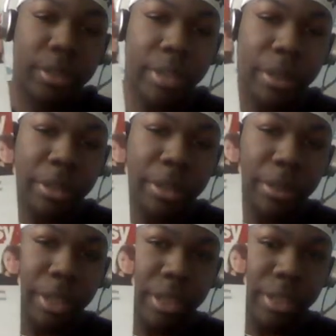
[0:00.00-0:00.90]
Japanese
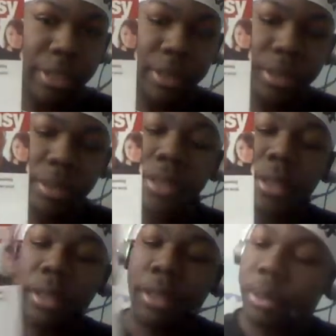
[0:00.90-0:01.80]
Made Easy,
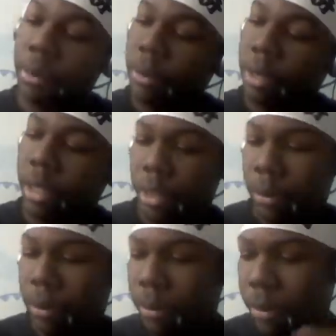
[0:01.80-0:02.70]
let's
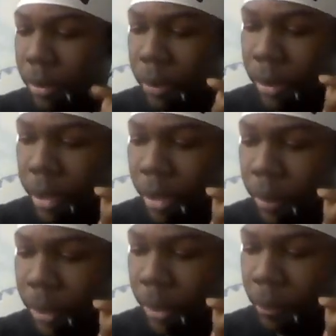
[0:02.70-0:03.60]
see, put together
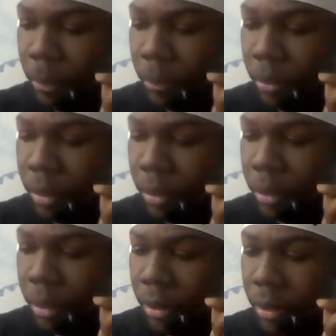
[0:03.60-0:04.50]
by
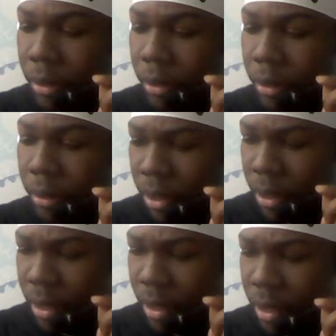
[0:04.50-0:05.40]
Tazuko
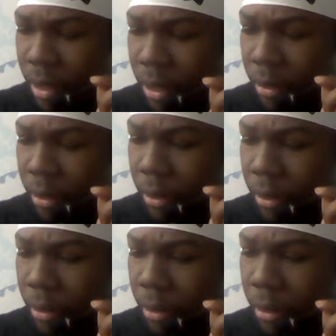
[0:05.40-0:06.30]

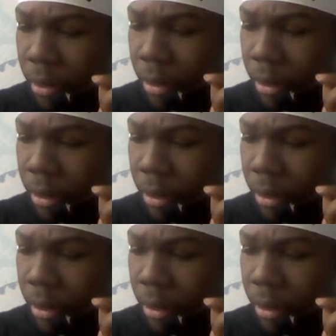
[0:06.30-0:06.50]
Ajiro